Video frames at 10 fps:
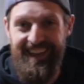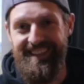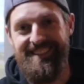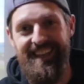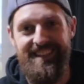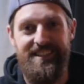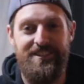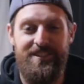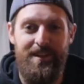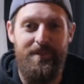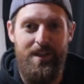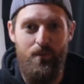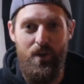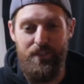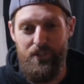I decided this is something I
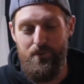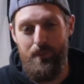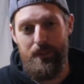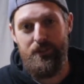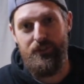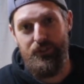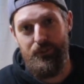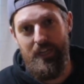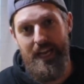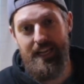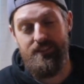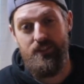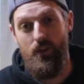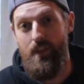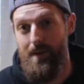wanted to pursue. And
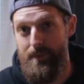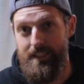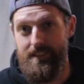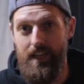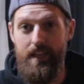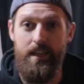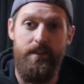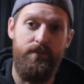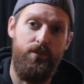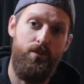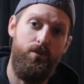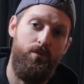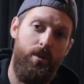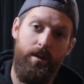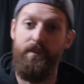so that being said, if you
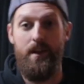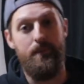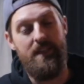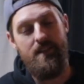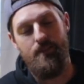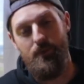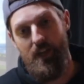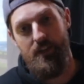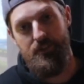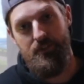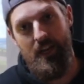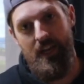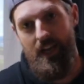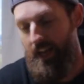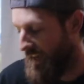are a fan of me and what I do,
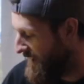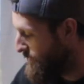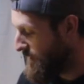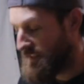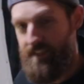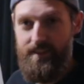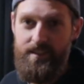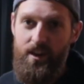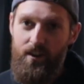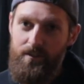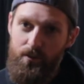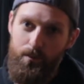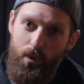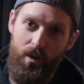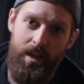and want to see this car a little
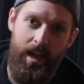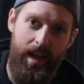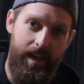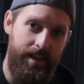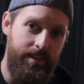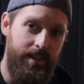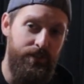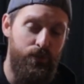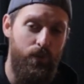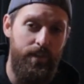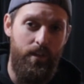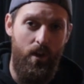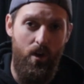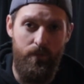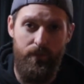more, and enjoy
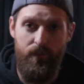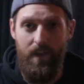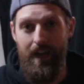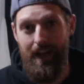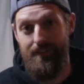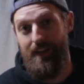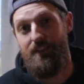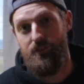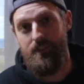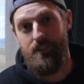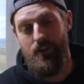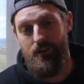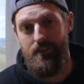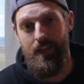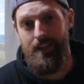golf, I've actually
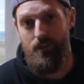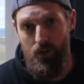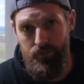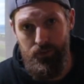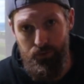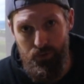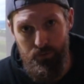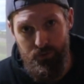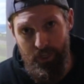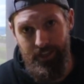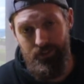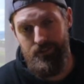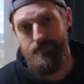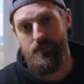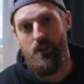started a golf YouTube channel.
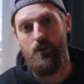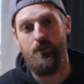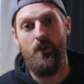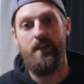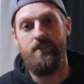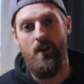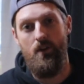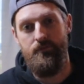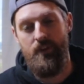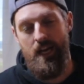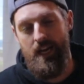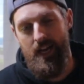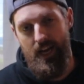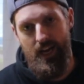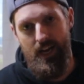It's called Greg's Golf.
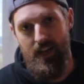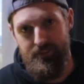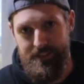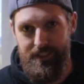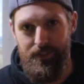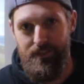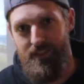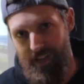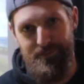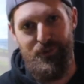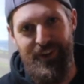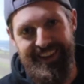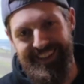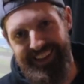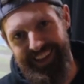Obviously, I'm
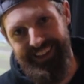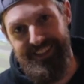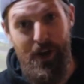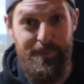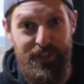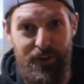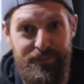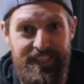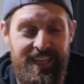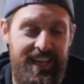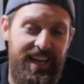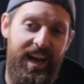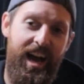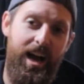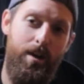Greg, and I'll be golfing.
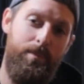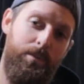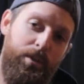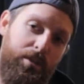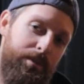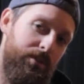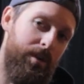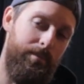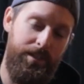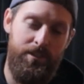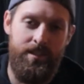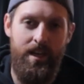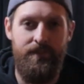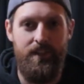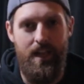But we're going to be doing a bunch of
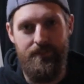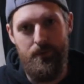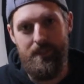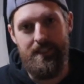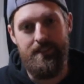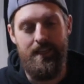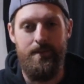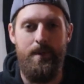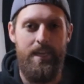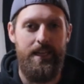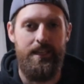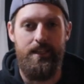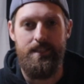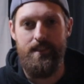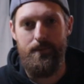stuff, a lot of it with the sim in
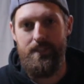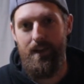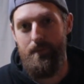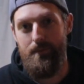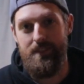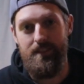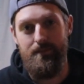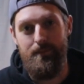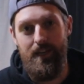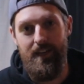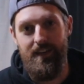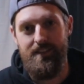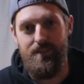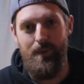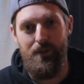the summertime, maybe some
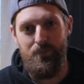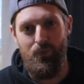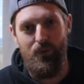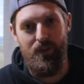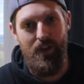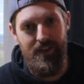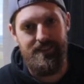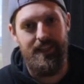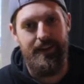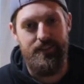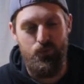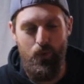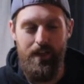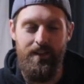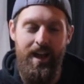outdoor content as
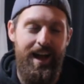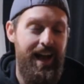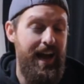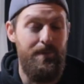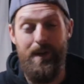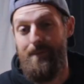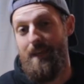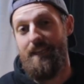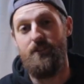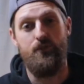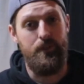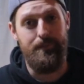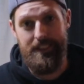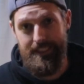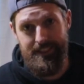well. But I'm
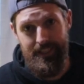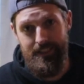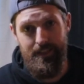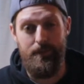extremely excited.